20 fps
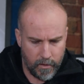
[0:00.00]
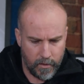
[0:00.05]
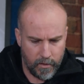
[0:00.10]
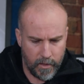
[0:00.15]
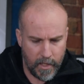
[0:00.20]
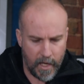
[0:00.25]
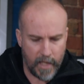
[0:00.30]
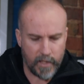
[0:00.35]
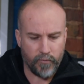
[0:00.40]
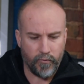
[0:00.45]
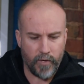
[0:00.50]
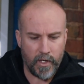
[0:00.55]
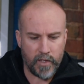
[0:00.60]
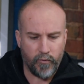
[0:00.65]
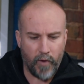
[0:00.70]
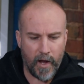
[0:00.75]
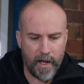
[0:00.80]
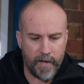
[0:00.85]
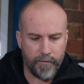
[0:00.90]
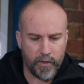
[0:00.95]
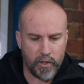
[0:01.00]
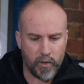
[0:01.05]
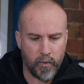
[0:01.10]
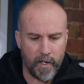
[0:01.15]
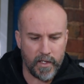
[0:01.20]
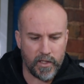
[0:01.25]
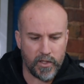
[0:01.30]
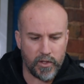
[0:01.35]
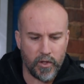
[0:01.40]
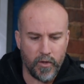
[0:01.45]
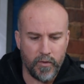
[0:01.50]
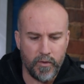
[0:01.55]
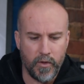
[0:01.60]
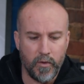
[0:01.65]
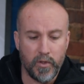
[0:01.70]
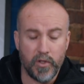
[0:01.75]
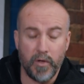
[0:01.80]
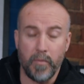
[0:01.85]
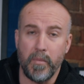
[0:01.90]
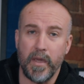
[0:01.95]
Yeah, it's rated for 22
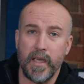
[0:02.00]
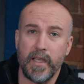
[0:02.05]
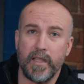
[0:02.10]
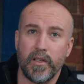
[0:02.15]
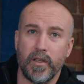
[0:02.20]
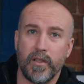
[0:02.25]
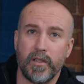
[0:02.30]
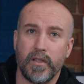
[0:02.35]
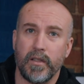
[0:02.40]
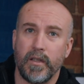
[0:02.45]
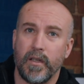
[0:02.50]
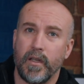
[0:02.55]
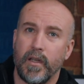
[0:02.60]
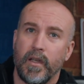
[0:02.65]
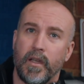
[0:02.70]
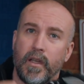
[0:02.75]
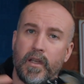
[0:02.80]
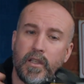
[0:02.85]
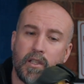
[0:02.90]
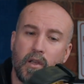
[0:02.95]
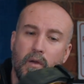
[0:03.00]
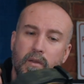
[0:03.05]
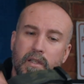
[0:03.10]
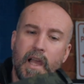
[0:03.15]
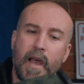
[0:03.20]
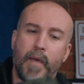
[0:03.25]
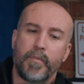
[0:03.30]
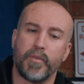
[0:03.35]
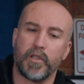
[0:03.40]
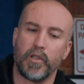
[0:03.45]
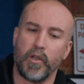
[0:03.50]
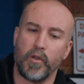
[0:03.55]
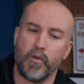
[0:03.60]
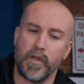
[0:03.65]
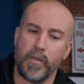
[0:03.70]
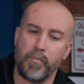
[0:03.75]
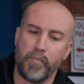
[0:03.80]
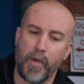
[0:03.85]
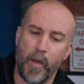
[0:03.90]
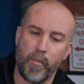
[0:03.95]
Newton meters, so it's
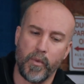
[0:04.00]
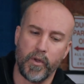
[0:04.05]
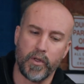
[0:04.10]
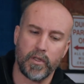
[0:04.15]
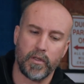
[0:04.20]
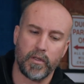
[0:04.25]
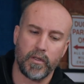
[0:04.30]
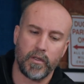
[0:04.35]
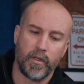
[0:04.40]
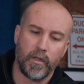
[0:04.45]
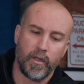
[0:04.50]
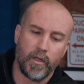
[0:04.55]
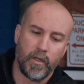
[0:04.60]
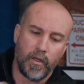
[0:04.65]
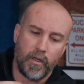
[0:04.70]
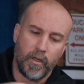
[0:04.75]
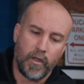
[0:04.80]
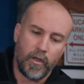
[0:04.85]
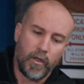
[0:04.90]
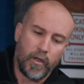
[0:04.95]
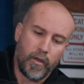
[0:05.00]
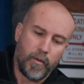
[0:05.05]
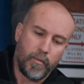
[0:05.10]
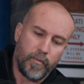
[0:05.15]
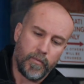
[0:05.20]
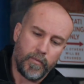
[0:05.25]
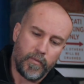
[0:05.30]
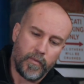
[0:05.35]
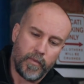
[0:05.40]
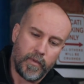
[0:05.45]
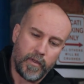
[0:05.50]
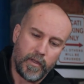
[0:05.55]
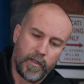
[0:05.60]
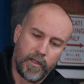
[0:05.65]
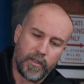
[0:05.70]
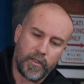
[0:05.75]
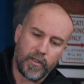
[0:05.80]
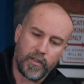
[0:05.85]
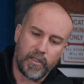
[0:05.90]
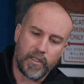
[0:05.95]
absolutely bombers.
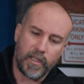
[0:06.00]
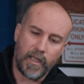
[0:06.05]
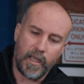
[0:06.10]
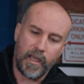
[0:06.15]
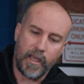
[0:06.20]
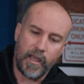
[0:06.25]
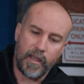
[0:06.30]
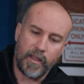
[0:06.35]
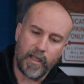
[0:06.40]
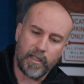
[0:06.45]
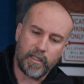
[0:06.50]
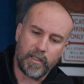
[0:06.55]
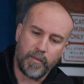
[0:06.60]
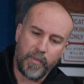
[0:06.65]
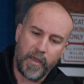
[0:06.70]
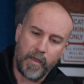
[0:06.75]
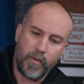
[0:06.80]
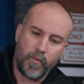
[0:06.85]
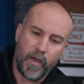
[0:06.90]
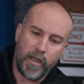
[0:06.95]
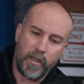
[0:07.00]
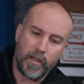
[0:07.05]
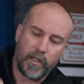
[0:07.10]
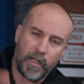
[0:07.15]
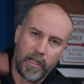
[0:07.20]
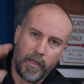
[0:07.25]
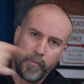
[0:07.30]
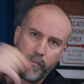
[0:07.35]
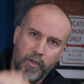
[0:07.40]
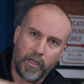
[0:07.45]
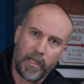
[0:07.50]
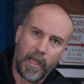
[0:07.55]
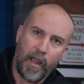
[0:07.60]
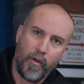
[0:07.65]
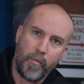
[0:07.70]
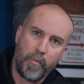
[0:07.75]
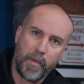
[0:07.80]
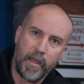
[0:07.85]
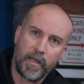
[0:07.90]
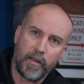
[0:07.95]
As you can see here, that's the bit where you clip your
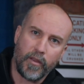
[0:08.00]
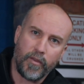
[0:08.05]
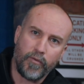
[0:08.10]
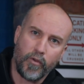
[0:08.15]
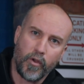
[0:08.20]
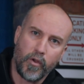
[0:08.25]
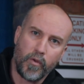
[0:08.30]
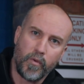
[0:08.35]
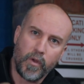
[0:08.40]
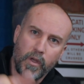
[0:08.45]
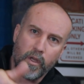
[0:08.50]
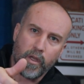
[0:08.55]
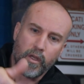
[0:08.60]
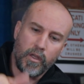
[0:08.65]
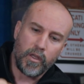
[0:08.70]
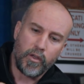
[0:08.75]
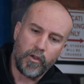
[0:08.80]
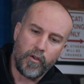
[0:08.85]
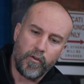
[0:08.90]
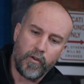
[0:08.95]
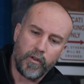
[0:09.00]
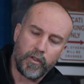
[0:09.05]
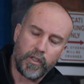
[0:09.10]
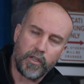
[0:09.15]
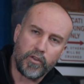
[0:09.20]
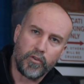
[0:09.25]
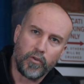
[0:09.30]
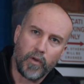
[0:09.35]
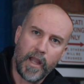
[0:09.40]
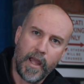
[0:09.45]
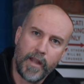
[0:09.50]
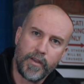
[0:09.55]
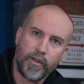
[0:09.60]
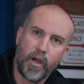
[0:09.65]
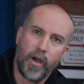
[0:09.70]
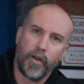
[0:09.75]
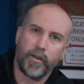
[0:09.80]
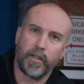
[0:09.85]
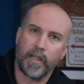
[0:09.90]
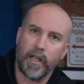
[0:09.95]
carabiner through your additional
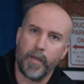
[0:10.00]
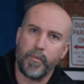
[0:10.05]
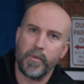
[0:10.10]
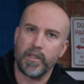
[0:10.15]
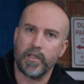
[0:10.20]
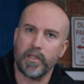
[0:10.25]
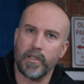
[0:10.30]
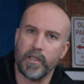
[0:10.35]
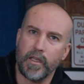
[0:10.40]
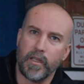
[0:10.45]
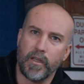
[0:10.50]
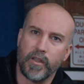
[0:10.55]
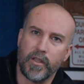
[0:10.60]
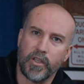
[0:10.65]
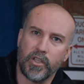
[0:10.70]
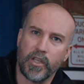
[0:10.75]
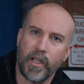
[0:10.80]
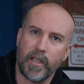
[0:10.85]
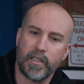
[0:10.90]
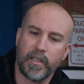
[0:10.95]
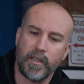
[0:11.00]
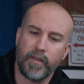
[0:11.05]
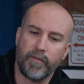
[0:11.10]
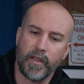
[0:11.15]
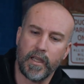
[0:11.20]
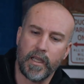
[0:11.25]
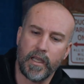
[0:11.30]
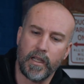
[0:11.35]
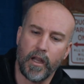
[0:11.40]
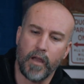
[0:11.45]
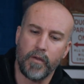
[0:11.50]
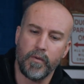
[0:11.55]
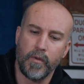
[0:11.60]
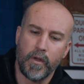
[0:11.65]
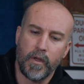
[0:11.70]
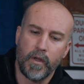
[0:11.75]
lanyard and clip into the chassis of the helo.